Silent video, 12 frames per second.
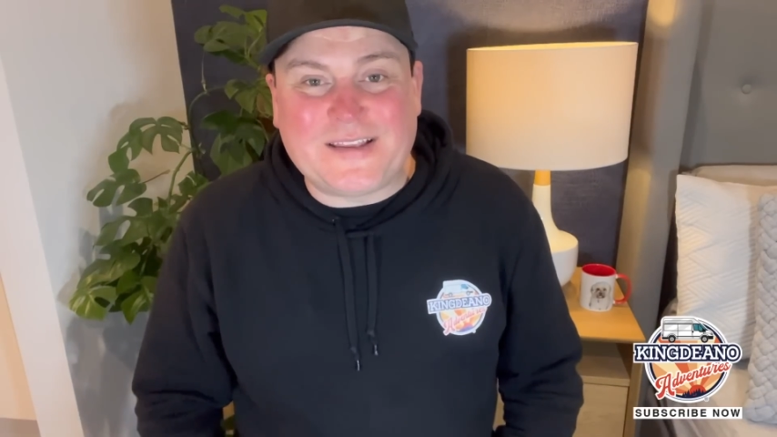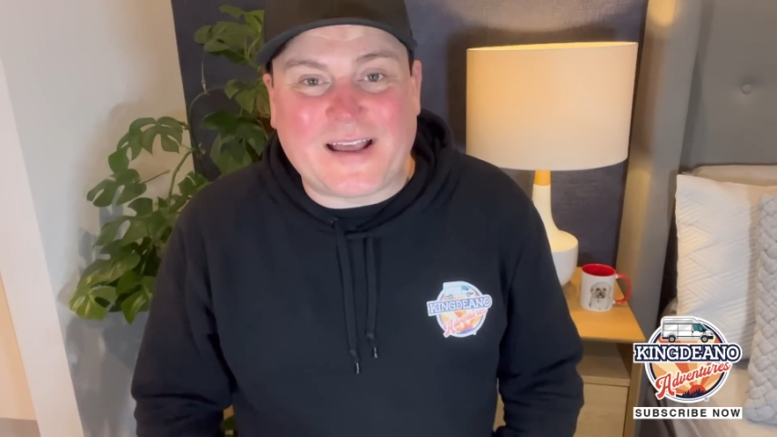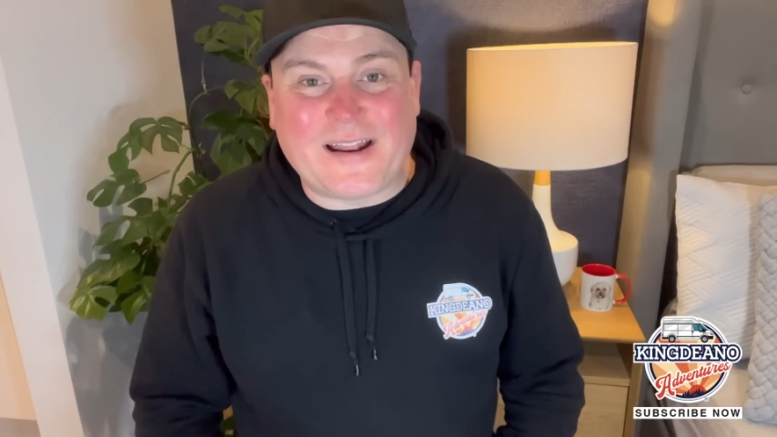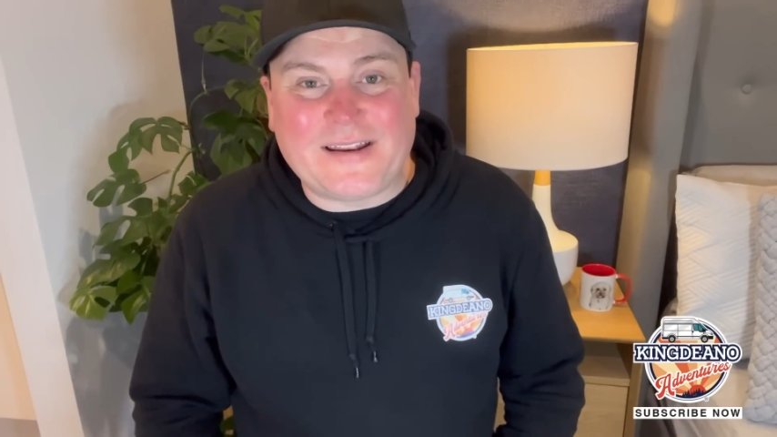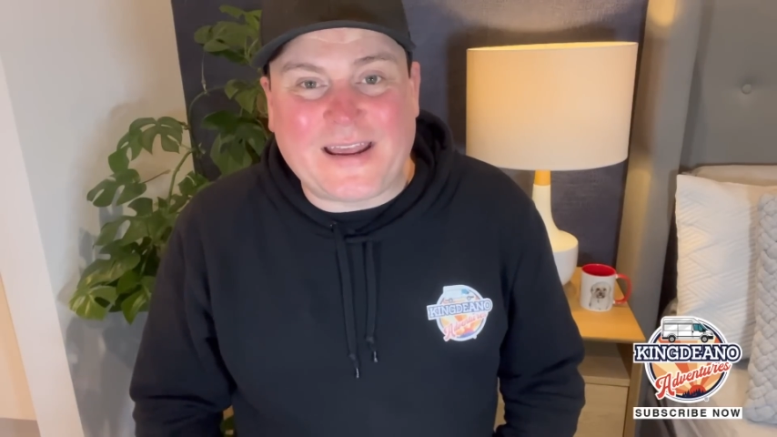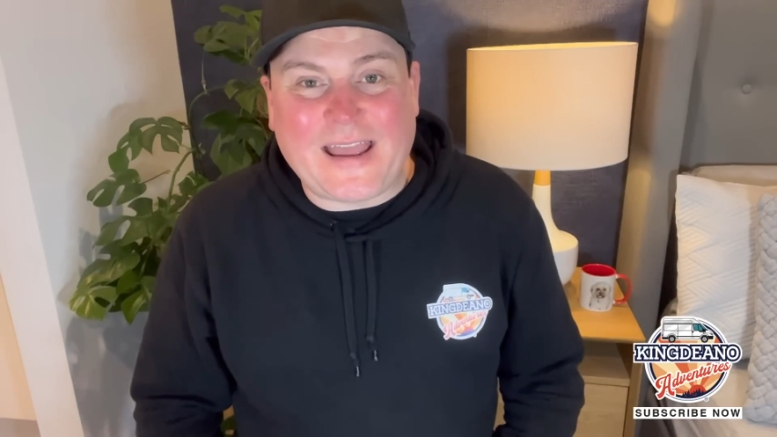
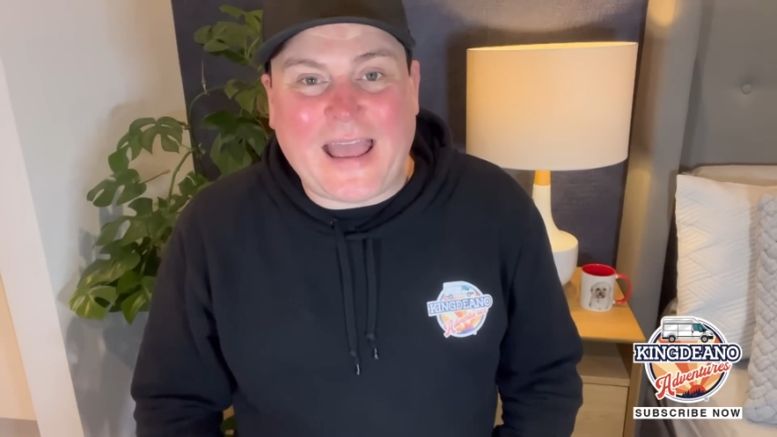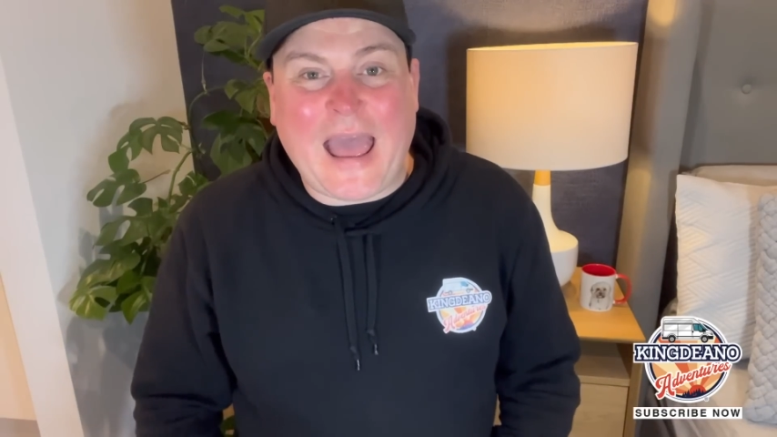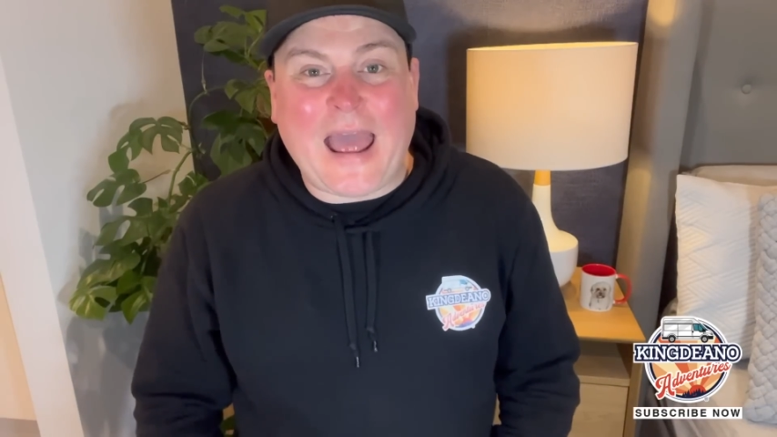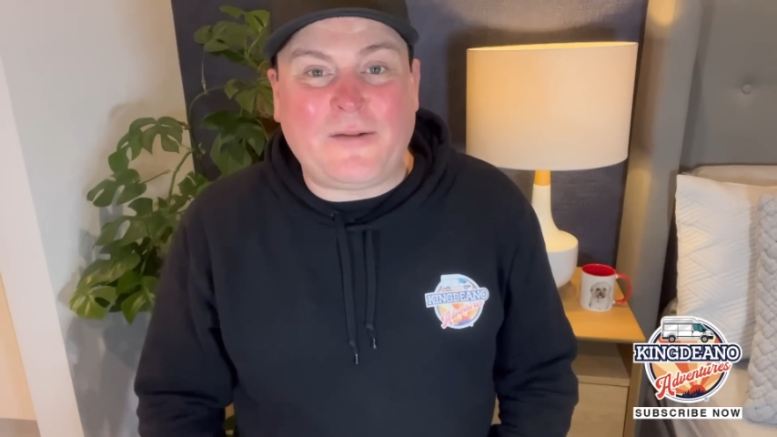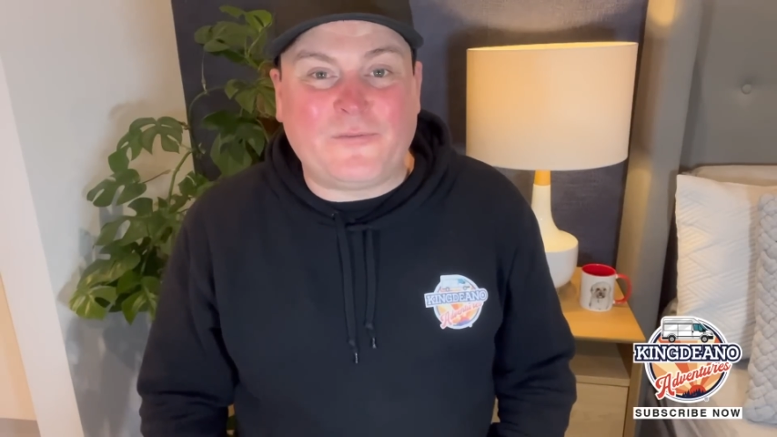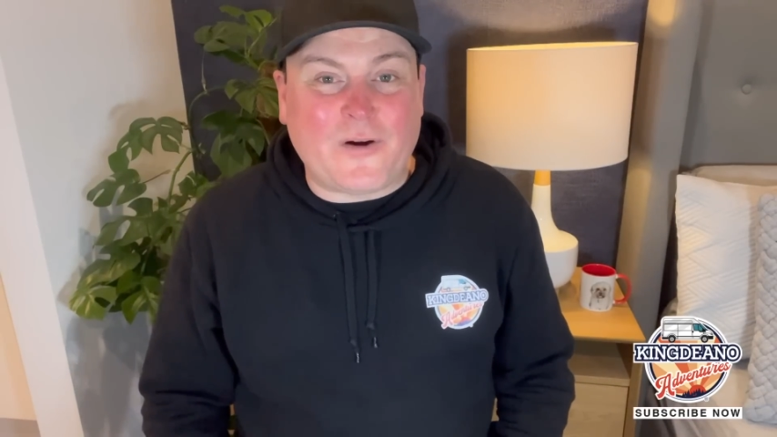Sunday
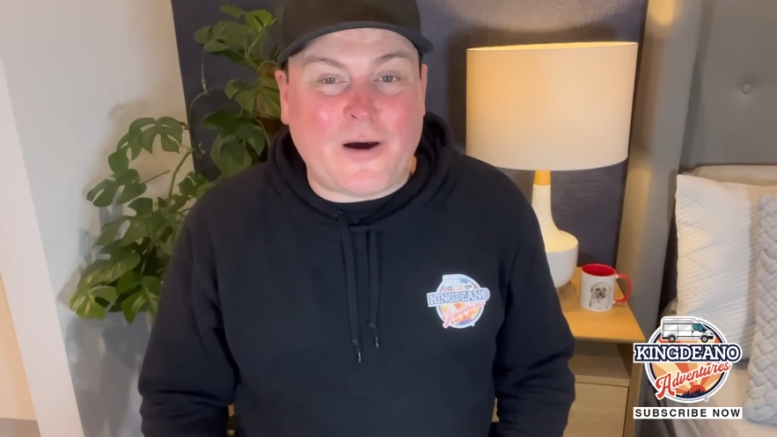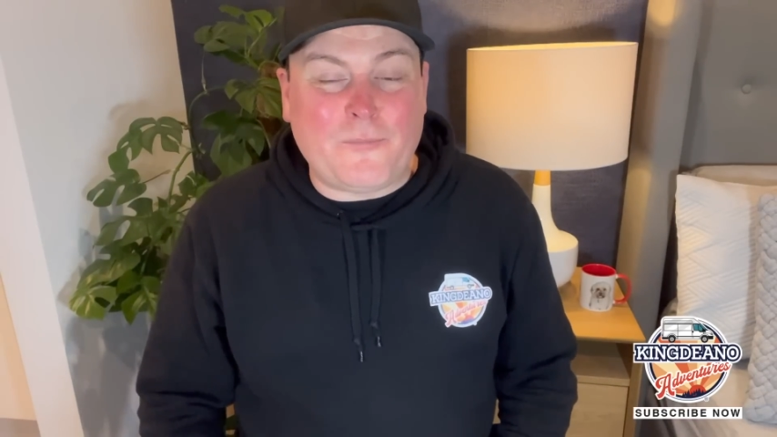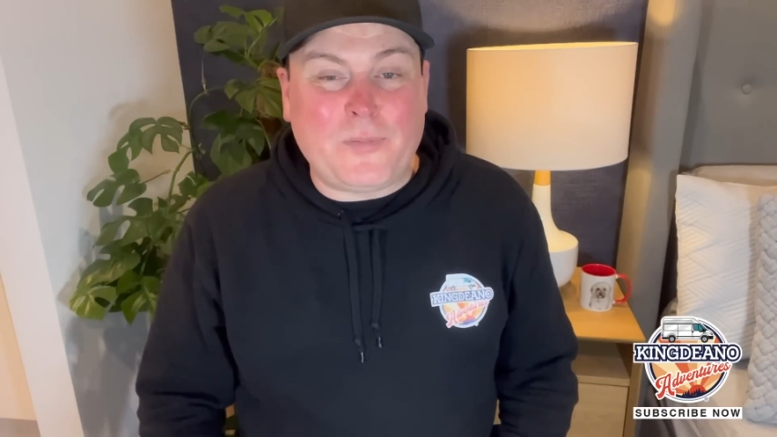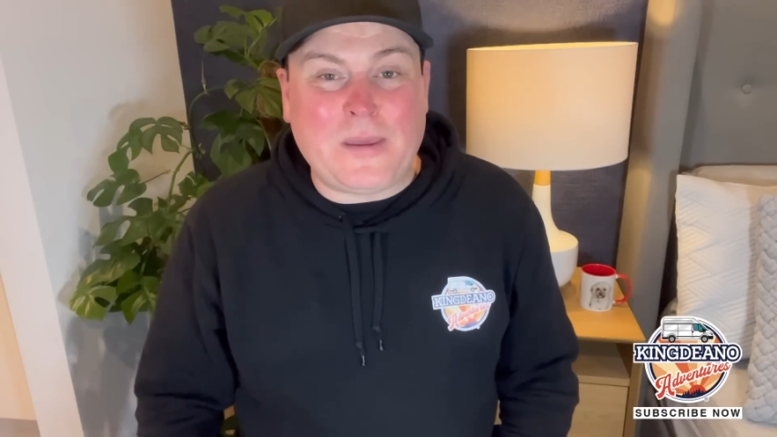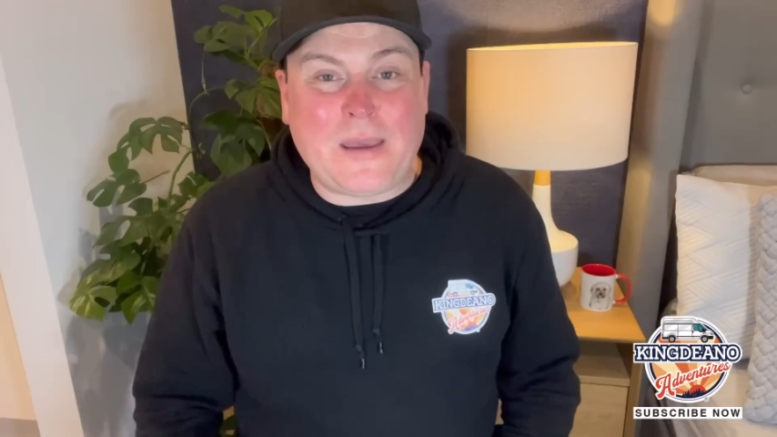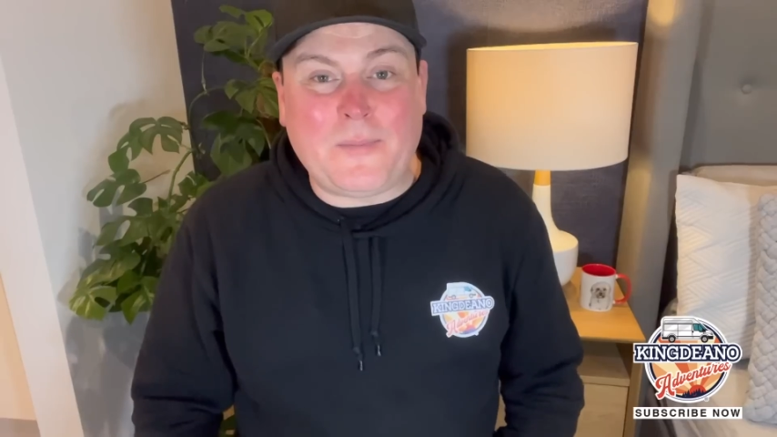at
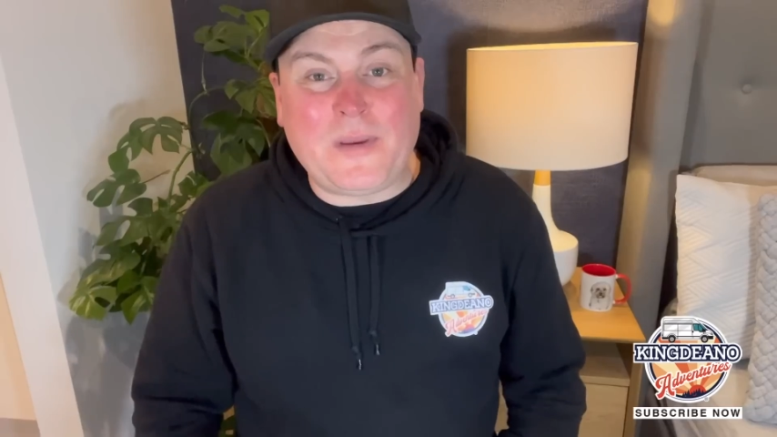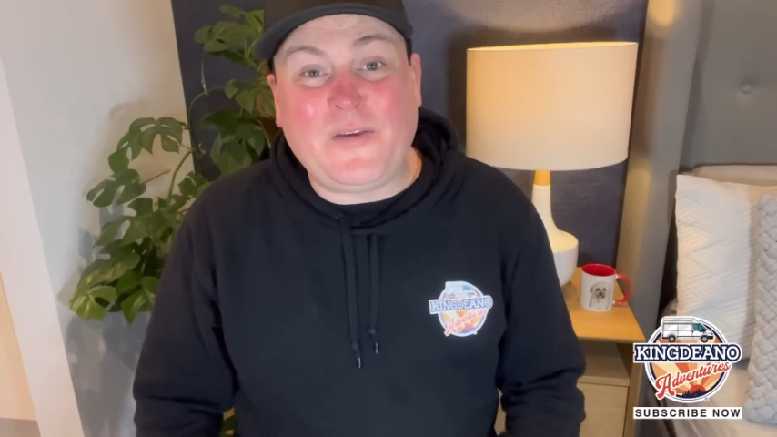5 p.m.